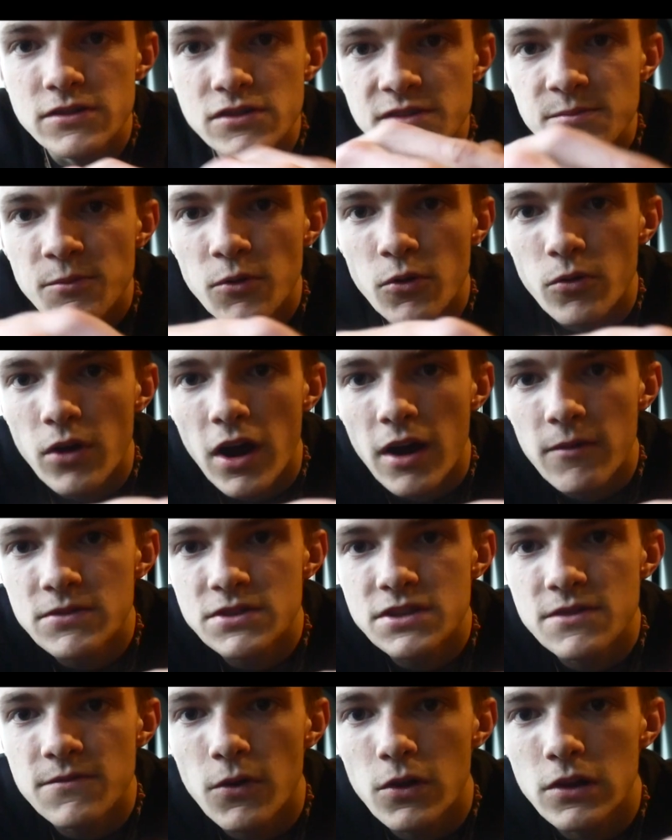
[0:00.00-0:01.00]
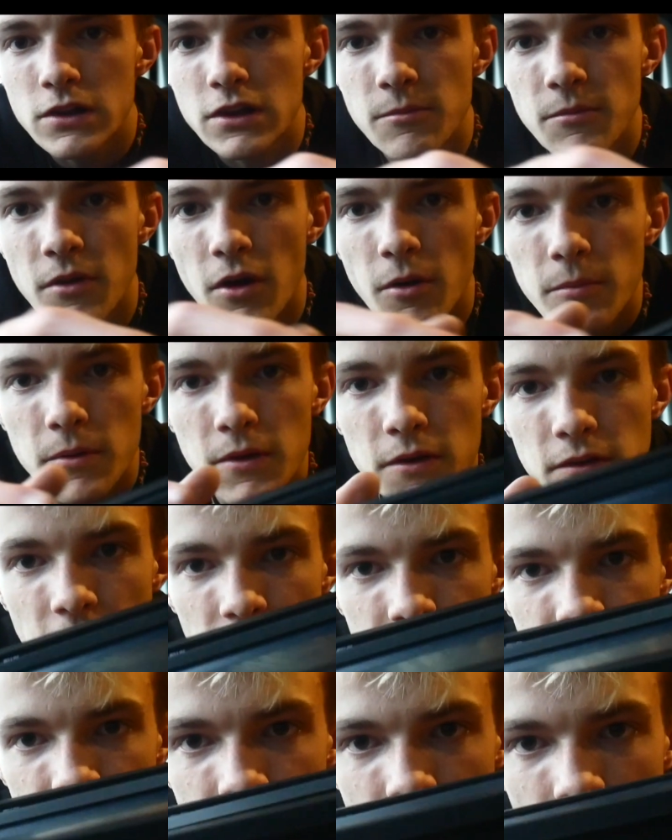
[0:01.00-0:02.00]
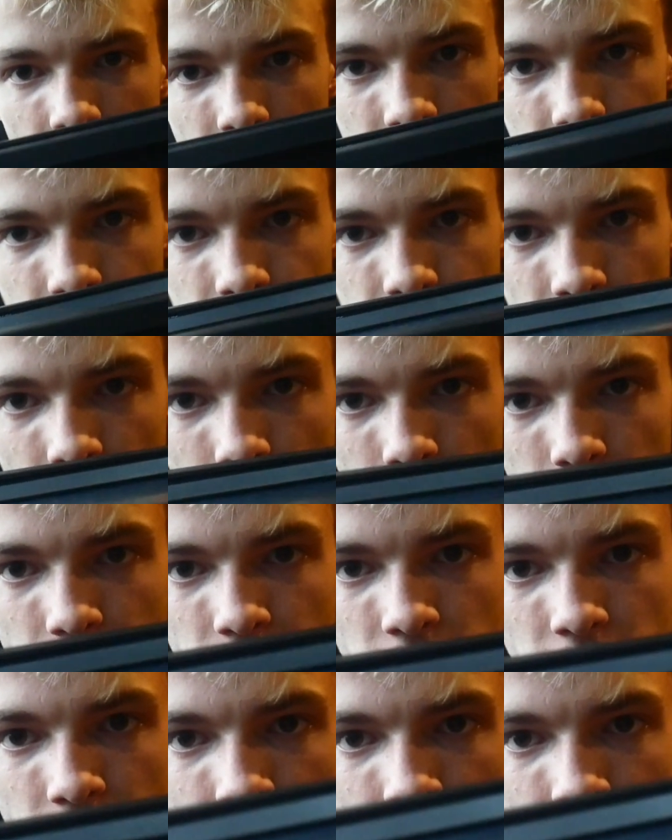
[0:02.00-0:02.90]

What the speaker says: small, covers the volume knob, doesn't like fit on